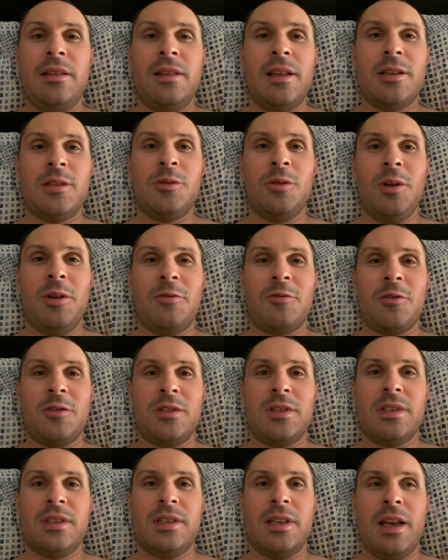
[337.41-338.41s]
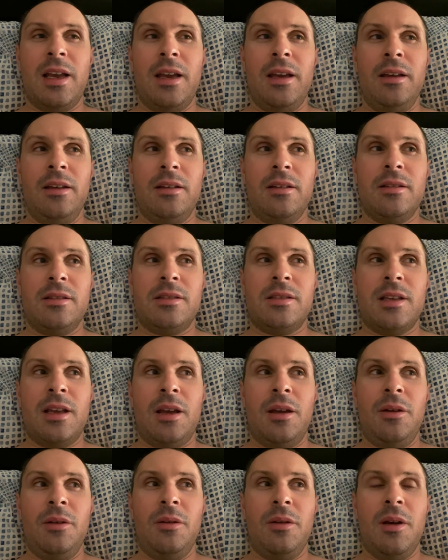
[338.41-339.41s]
That's all I've got to say.
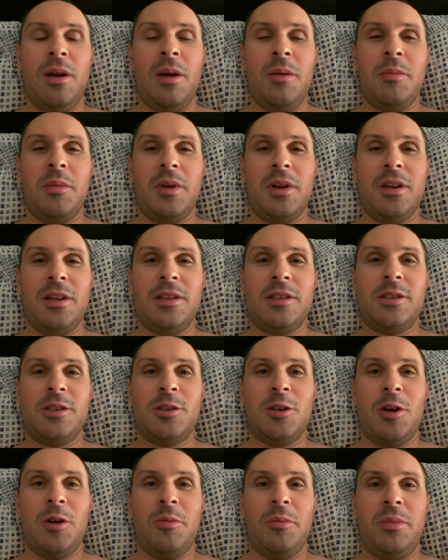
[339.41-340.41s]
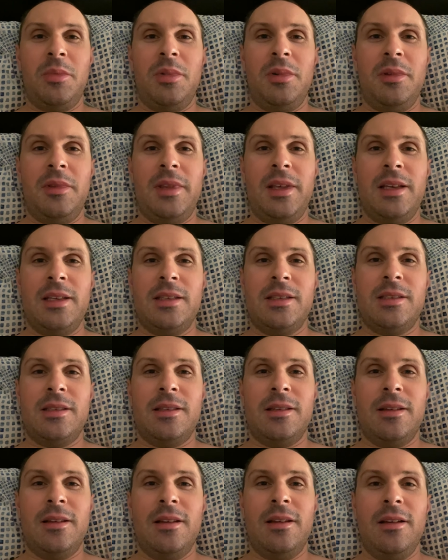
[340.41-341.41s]
So I'm going to stop
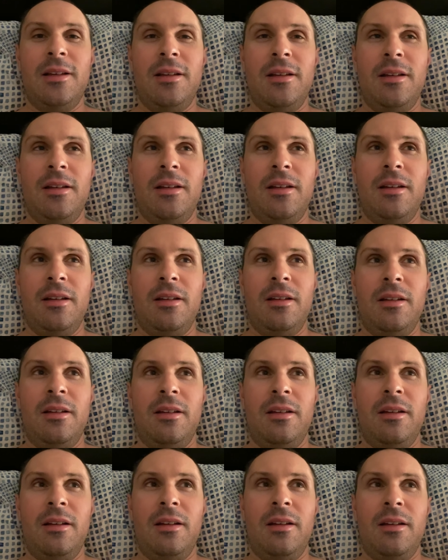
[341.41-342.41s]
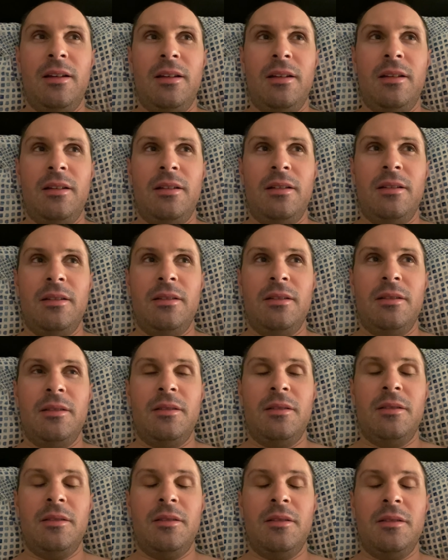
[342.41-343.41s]
this uh,
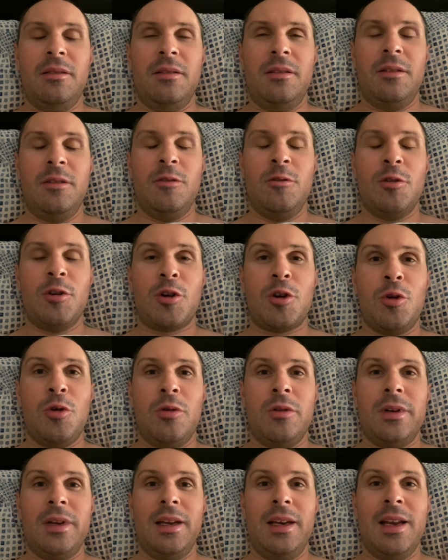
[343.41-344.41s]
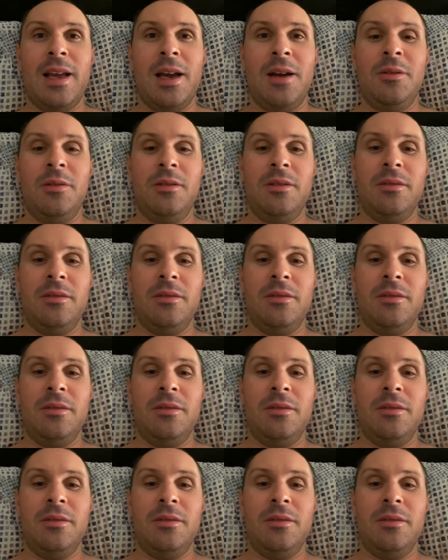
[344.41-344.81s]
recording now.